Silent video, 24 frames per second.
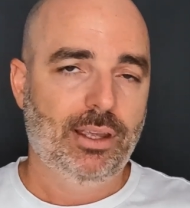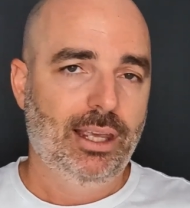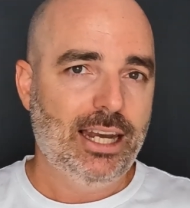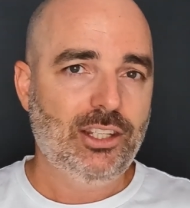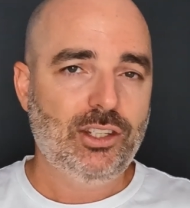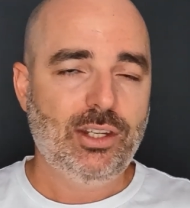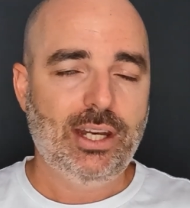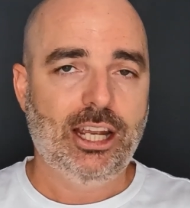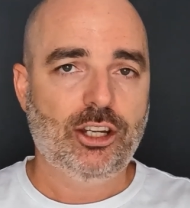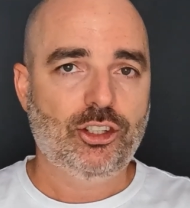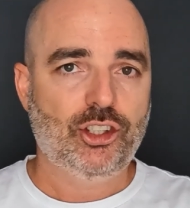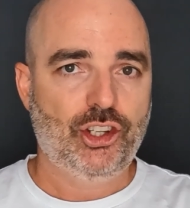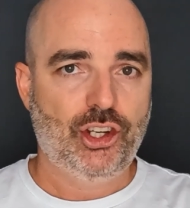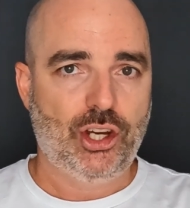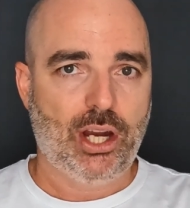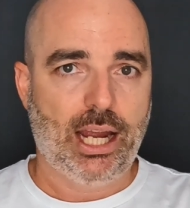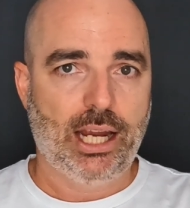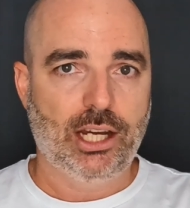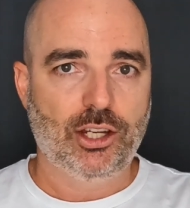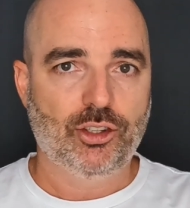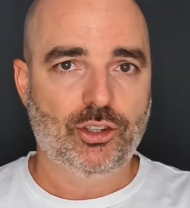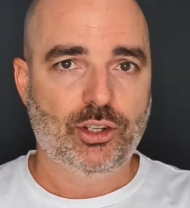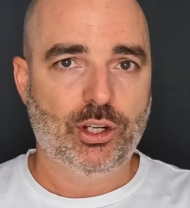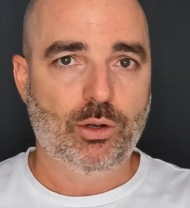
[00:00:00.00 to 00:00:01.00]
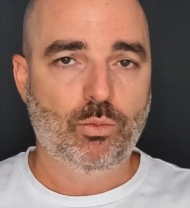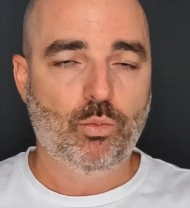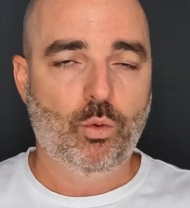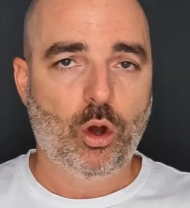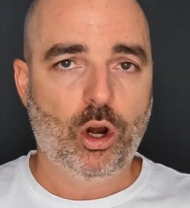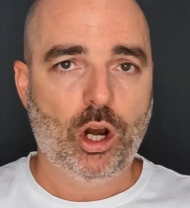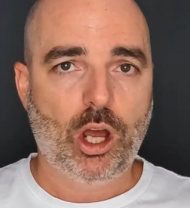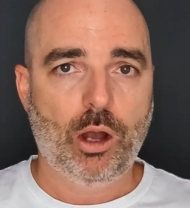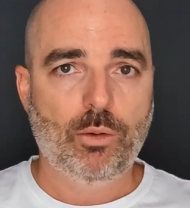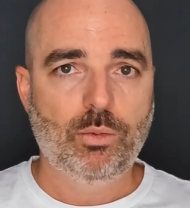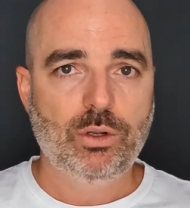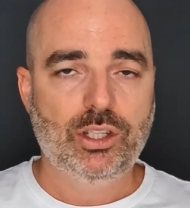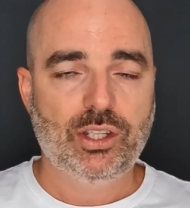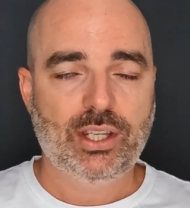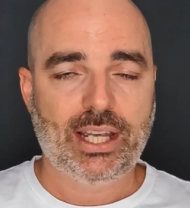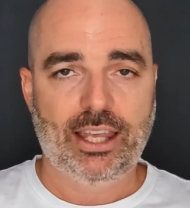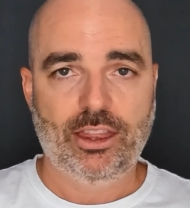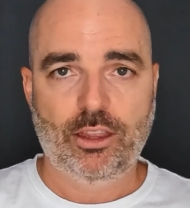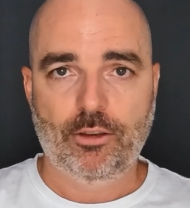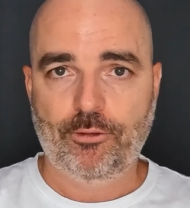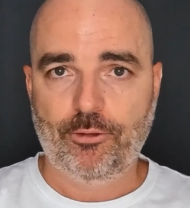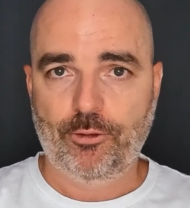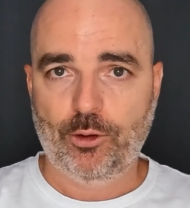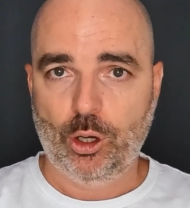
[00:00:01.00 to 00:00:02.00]
That has now changed. And what I would
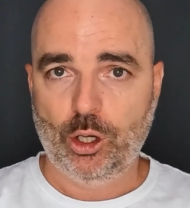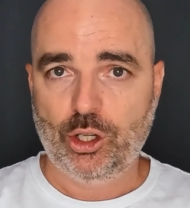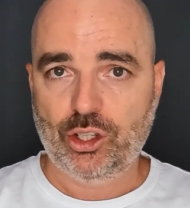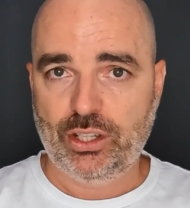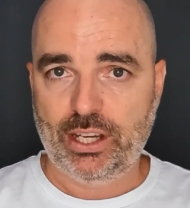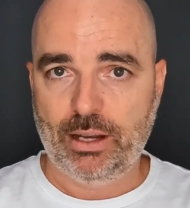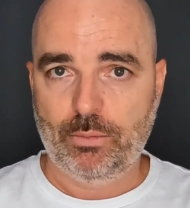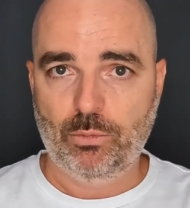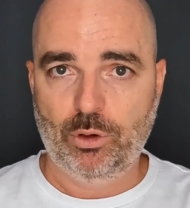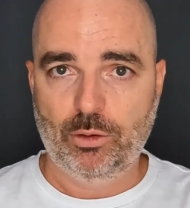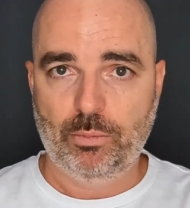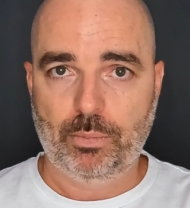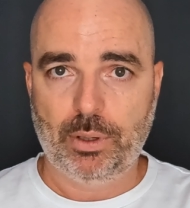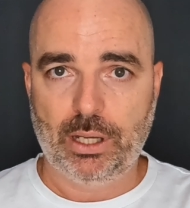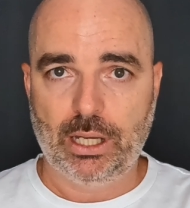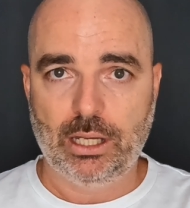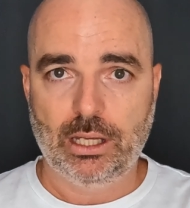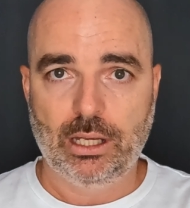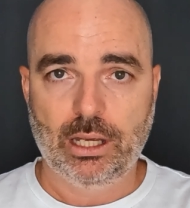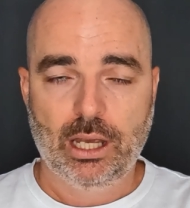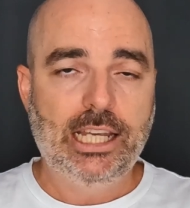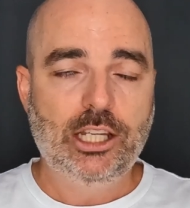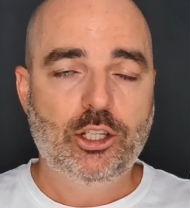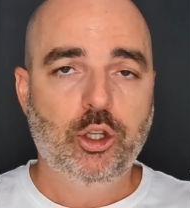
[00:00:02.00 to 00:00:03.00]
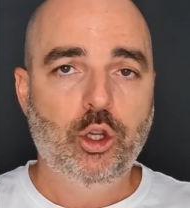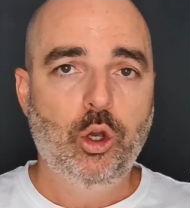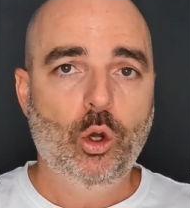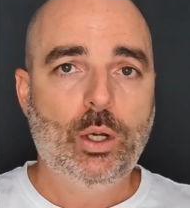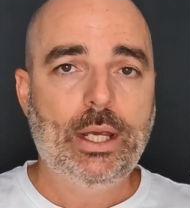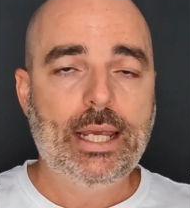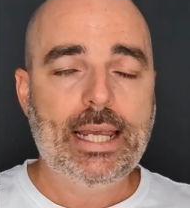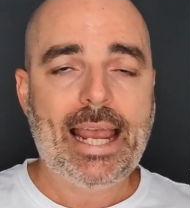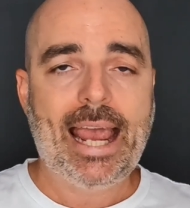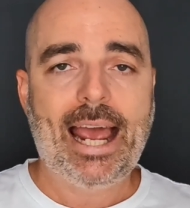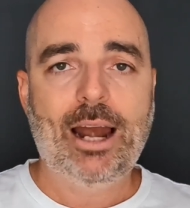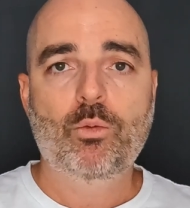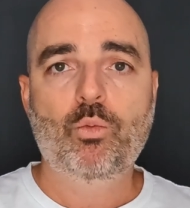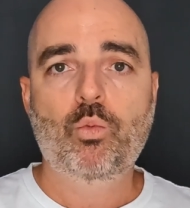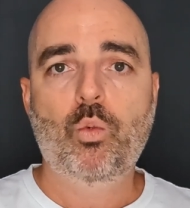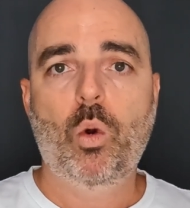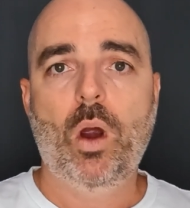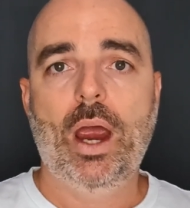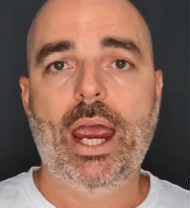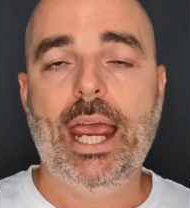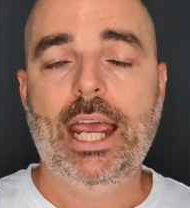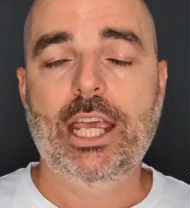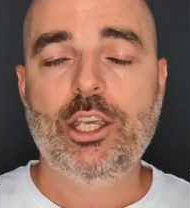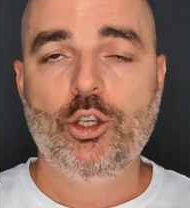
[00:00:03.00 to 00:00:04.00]
say the first step would be is looking at
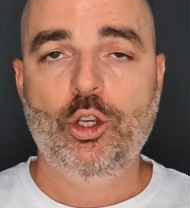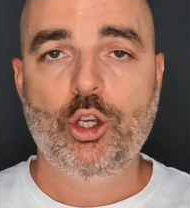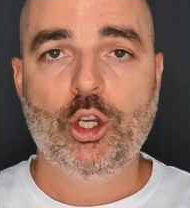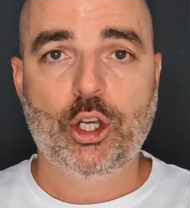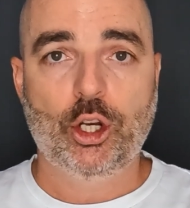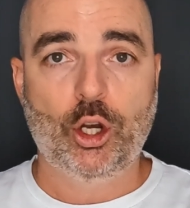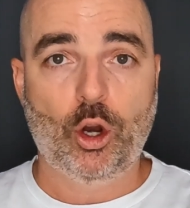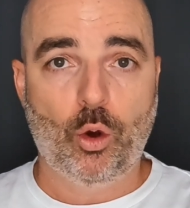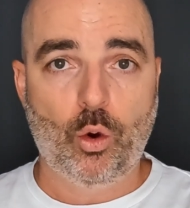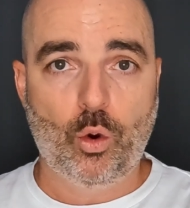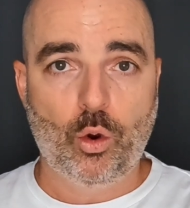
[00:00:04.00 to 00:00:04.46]
where you can